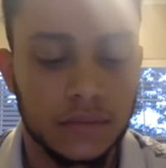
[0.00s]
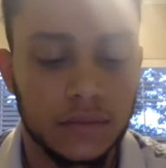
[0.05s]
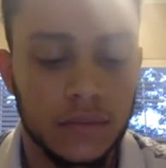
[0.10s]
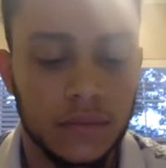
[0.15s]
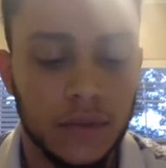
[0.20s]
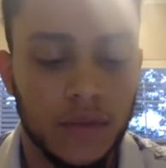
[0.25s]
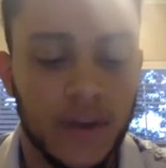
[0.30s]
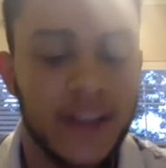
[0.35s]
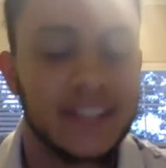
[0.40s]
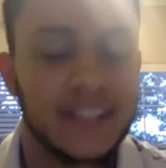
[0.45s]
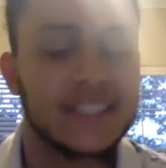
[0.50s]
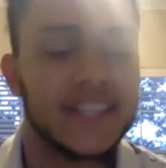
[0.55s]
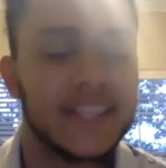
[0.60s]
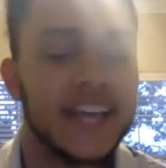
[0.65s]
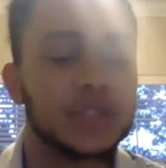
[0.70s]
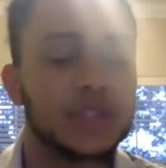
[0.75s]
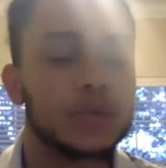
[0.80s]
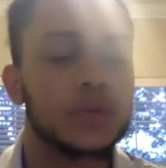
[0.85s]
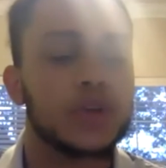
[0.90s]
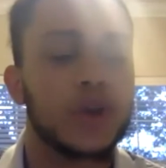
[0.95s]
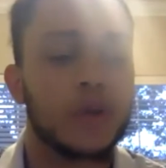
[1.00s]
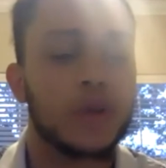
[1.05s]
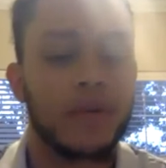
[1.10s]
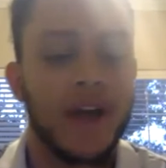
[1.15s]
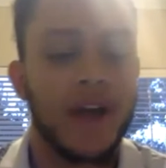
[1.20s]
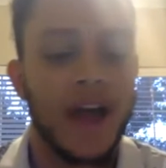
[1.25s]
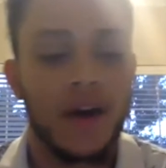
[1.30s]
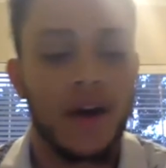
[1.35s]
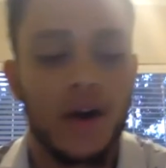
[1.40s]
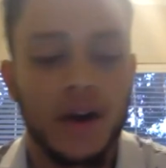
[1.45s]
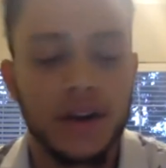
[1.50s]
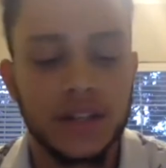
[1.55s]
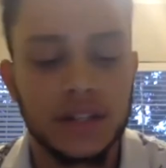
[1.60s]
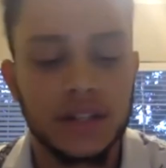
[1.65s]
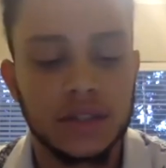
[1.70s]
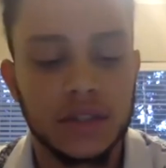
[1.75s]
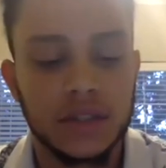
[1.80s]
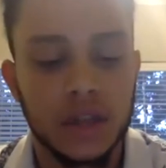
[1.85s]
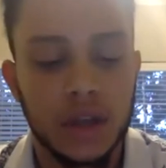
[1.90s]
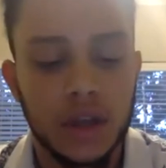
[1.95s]
right? Schedule your
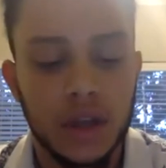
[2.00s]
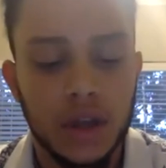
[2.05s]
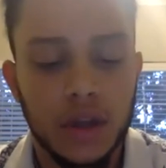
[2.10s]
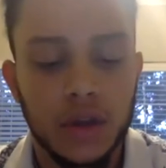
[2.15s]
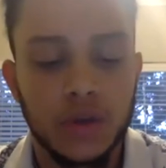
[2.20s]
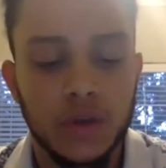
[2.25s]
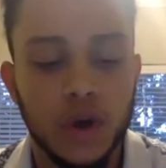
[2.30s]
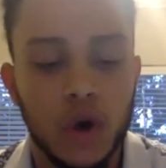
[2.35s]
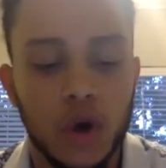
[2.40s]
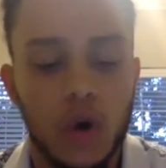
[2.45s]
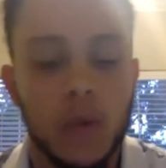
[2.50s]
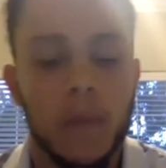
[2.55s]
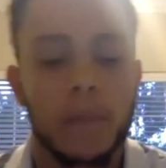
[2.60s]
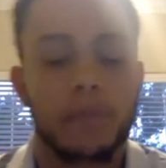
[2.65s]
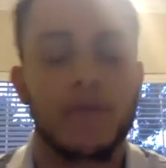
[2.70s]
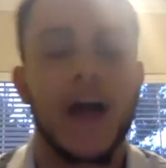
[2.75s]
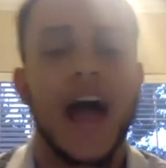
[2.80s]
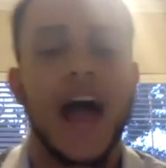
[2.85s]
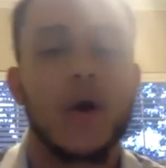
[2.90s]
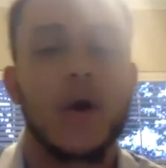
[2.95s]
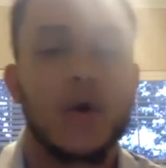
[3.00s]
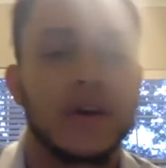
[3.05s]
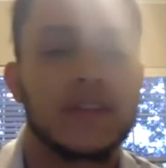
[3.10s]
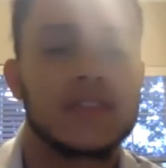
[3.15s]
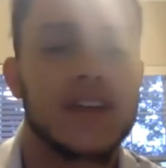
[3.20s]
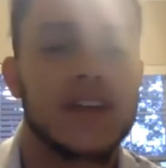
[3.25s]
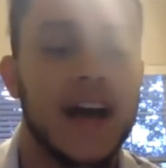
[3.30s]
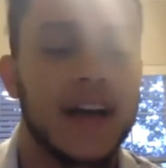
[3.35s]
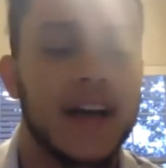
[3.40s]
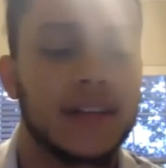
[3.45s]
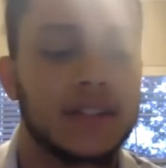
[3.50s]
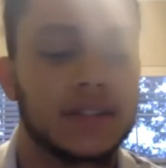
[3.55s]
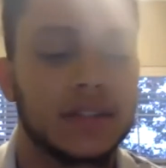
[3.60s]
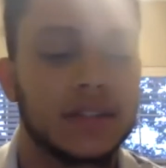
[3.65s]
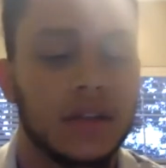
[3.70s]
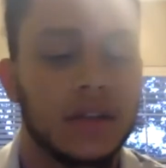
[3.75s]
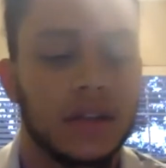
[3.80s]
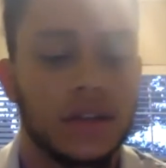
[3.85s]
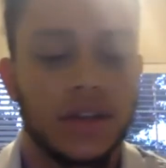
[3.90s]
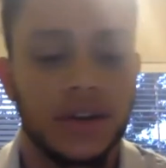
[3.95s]
priorities. Don't prioritize
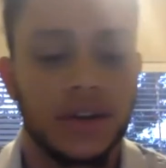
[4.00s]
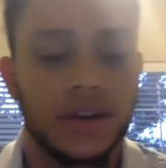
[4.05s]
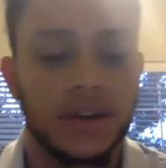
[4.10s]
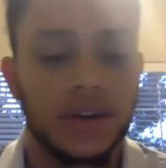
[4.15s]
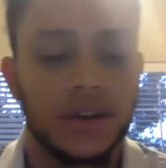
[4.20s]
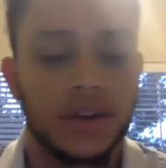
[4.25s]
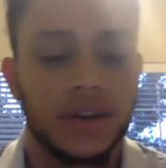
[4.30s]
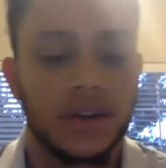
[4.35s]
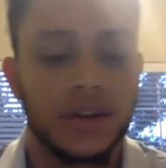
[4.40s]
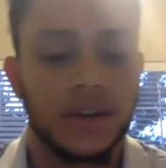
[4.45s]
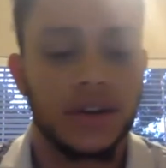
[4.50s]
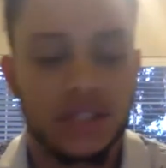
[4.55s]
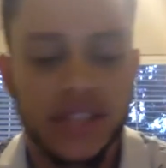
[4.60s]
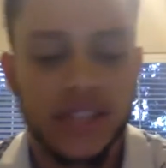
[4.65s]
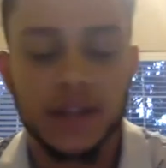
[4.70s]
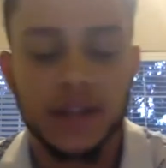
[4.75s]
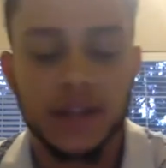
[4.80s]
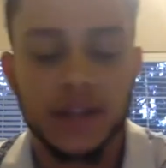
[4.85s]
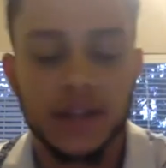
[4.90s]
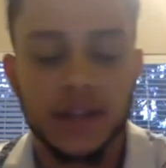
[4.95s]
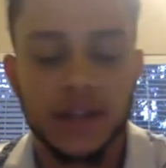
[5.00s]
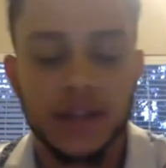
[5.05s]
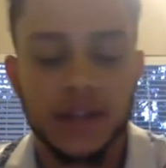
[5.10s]
your schedule,